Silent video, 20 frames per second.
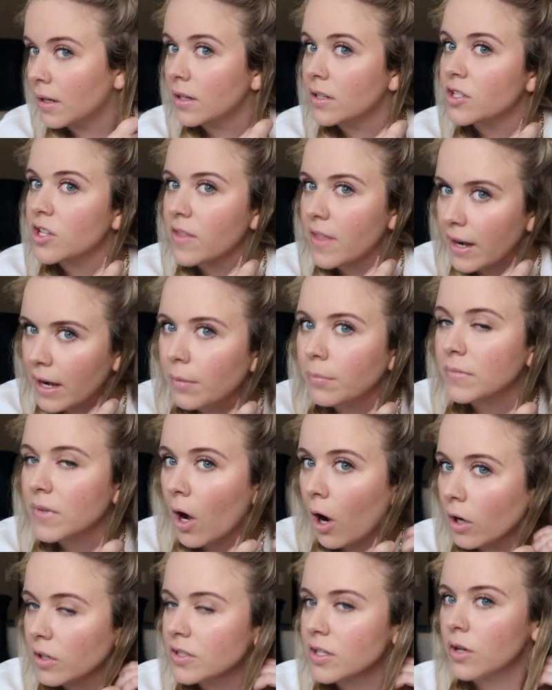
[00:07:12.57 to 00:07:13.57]
So then I'm
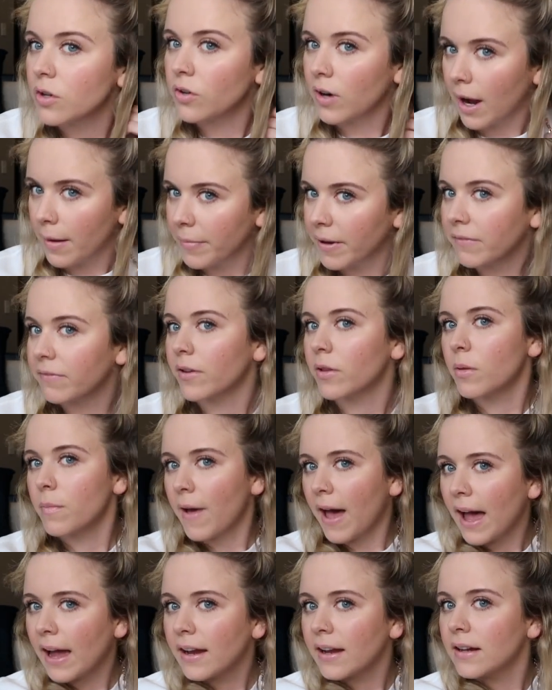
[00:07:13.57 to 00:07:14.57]
also grabbing from the
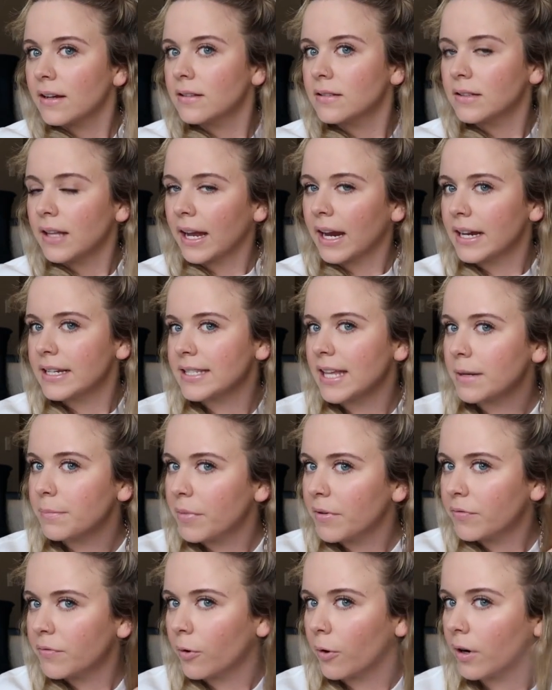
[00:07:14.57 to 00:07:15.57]
back, like I said
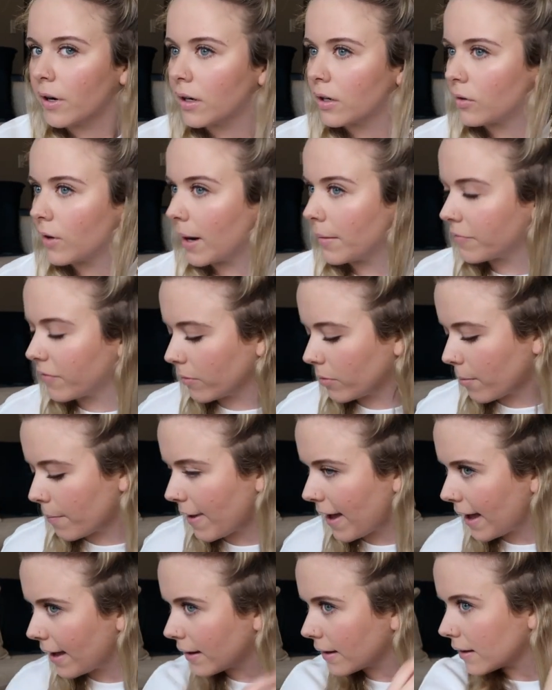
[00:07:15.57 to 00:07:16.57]
before, grab from the
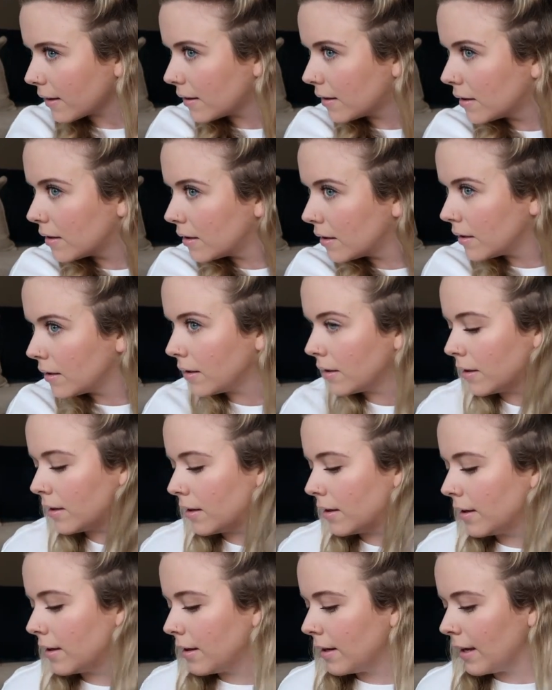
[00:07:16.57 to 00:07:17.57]
back.
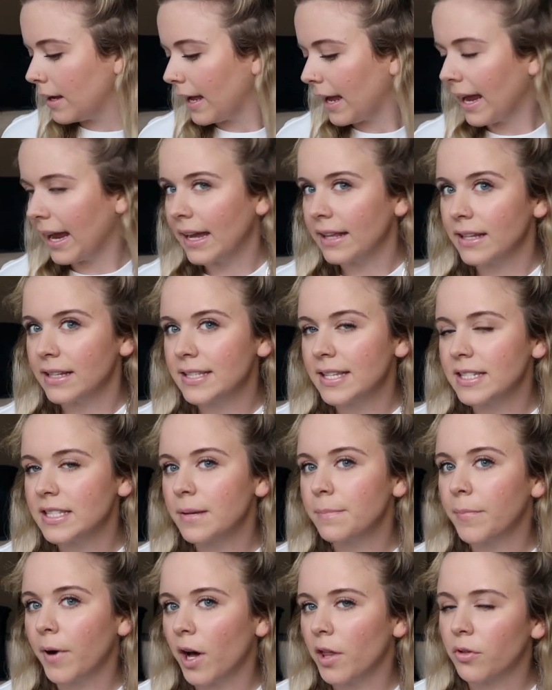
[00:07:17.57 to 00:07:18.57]
And this
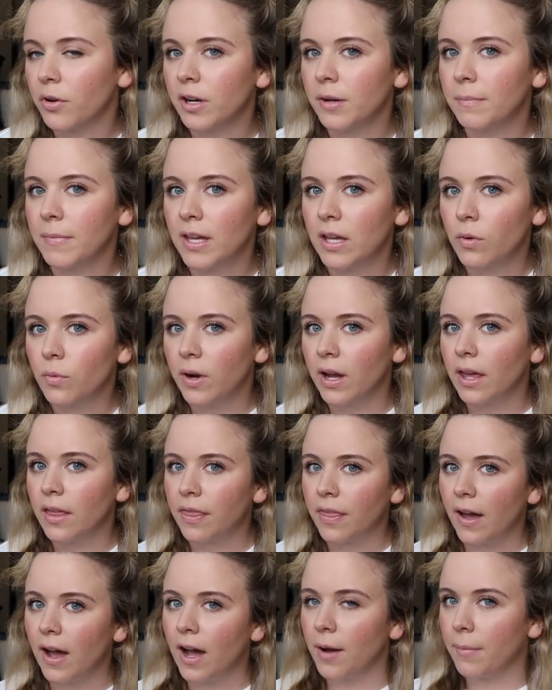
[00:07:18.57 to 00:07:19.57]
isn't bothering me
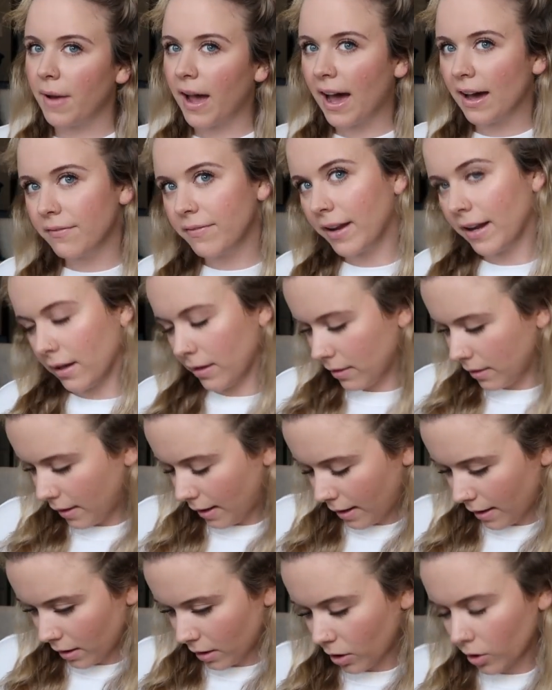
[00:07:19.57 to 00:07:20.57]
with having
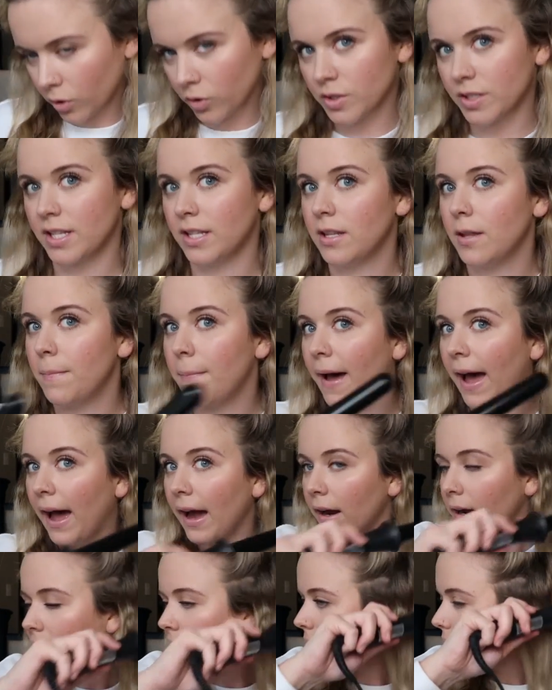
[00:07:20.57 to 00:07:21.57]
the curls in the
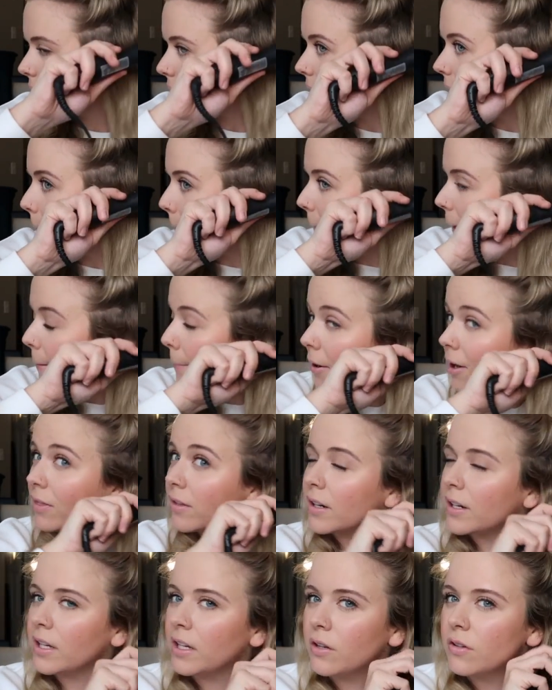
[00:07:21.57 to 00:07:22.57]
back. It may
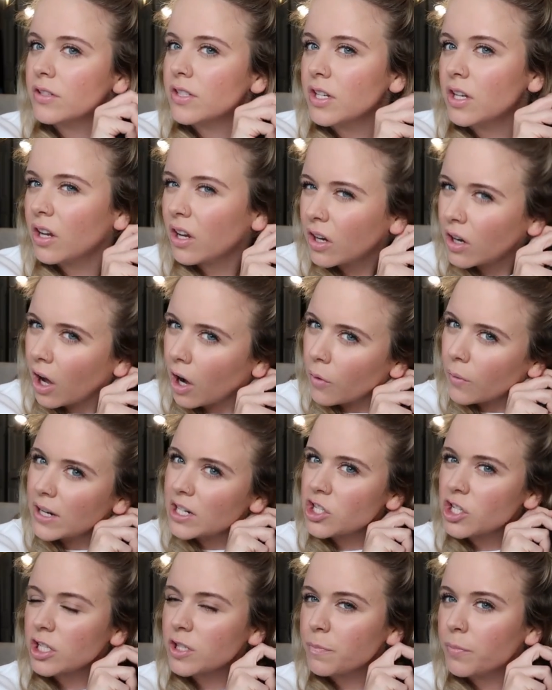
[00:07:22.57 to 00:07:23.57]
bother you, so you can
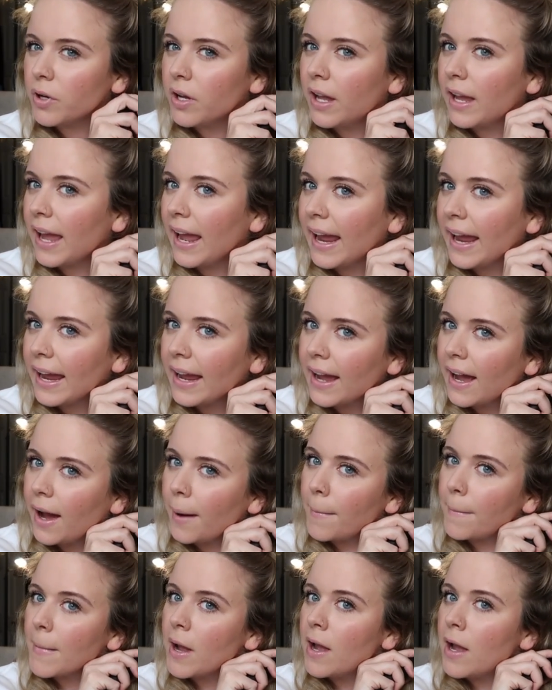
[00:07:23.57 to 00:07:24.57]
always just put
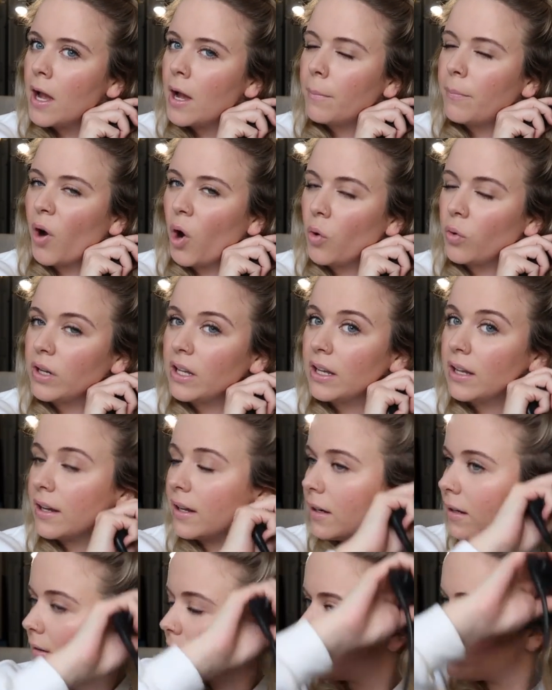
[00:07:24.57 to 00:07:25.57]
a pony
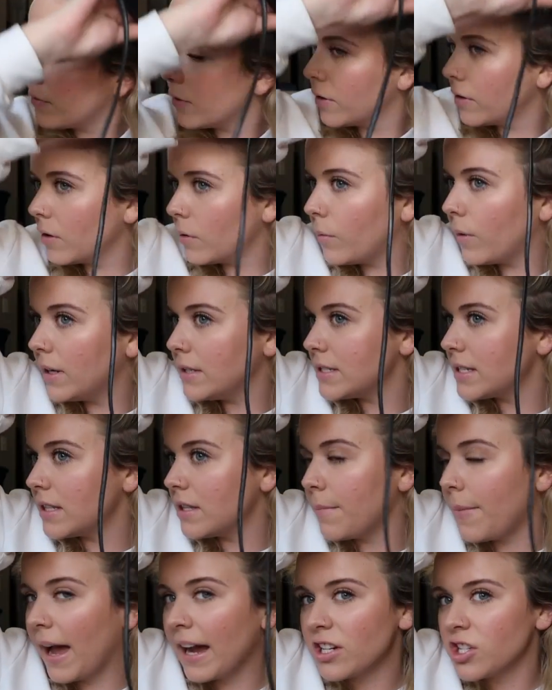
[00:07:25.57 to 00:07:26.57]
in for the ones in
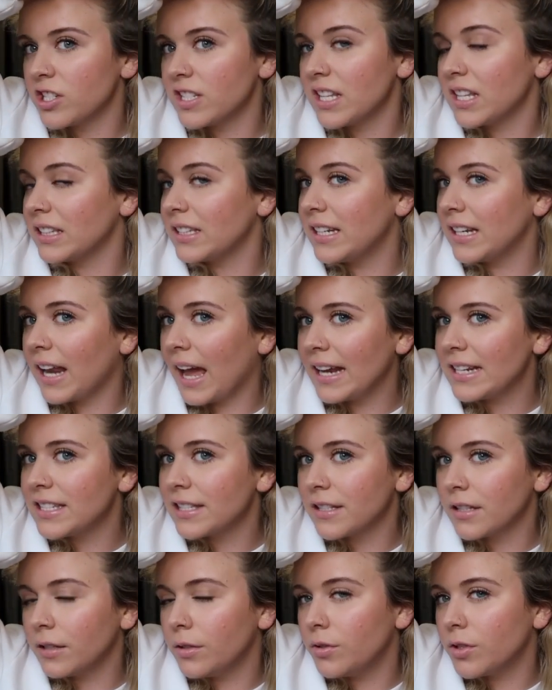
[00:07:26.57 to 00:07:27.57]
the back, just a
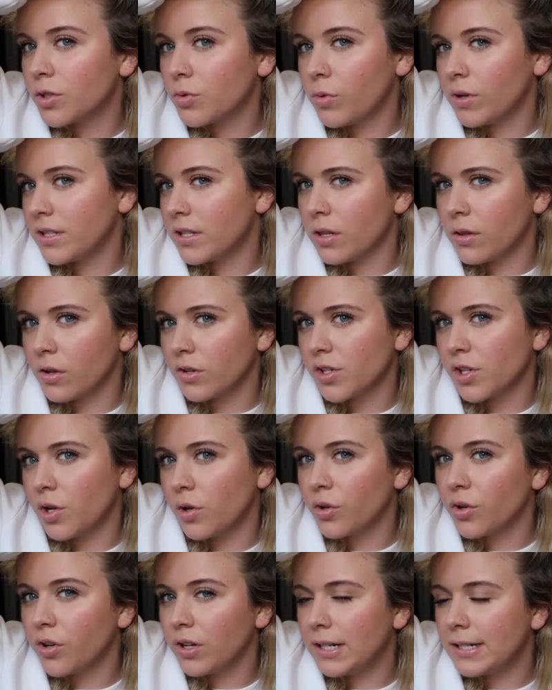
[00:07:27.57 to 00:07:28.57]
nice loose one so there's no
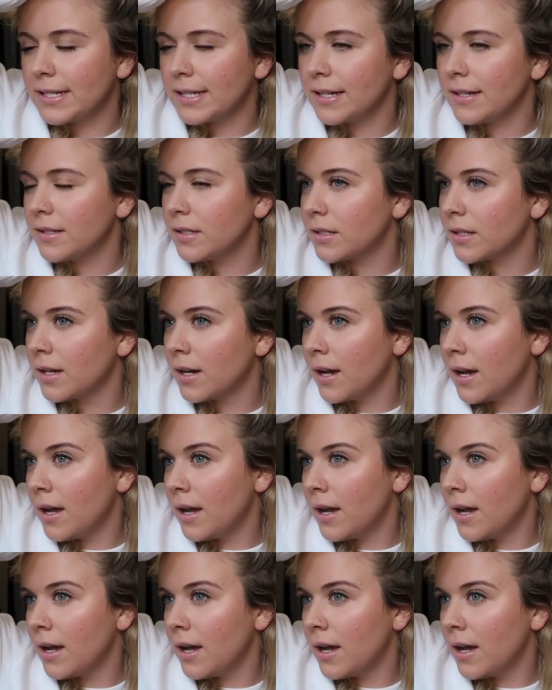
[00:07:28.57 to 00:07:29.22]
creases.